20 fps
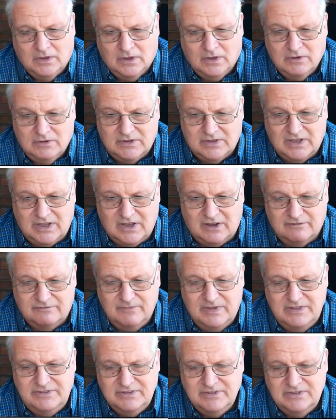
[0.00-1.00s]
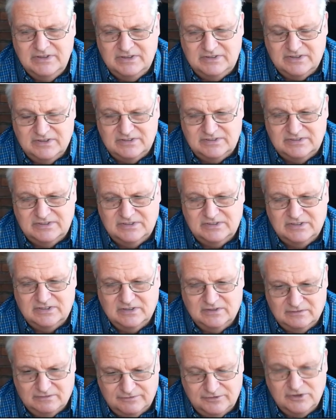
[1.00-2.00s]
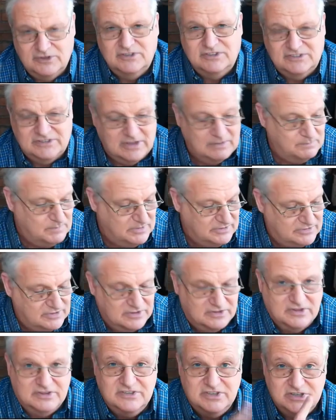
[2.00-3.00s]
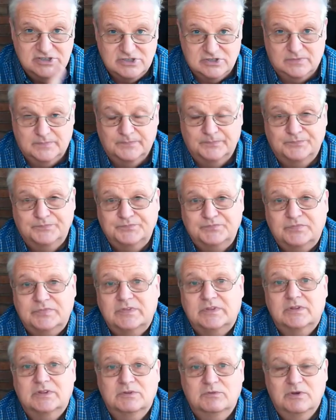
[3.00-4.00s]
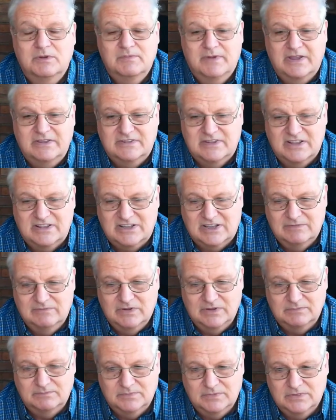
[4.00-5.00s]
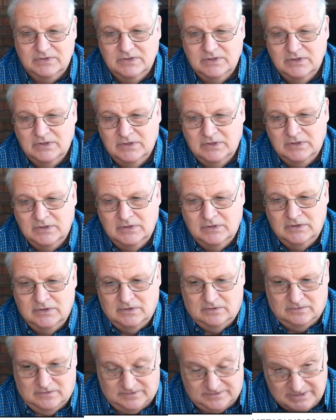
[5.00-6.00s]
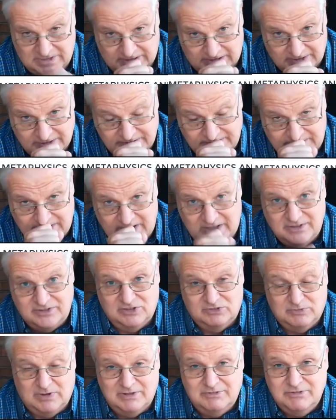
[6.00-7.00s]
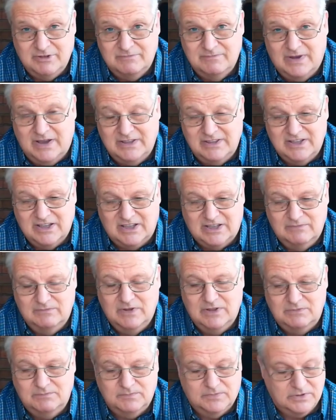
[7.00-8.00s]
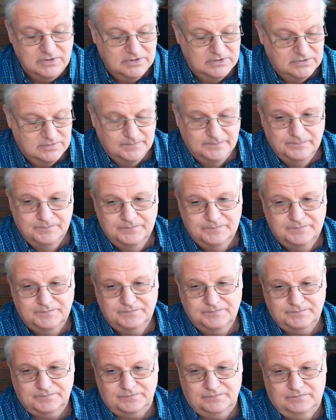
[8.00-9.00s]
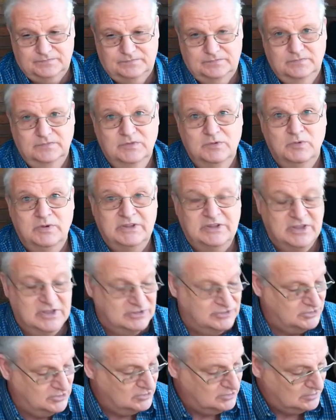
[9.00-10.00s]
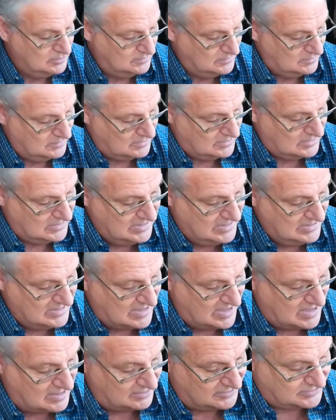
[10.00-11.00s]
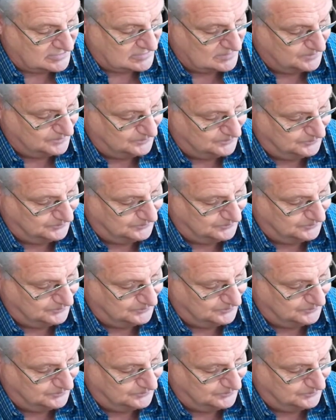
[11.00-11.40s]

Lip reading: Okay, I've mentioned that this first step is the decision. We make that commitment. The second stage is once we've made the commitment, we need to clean house.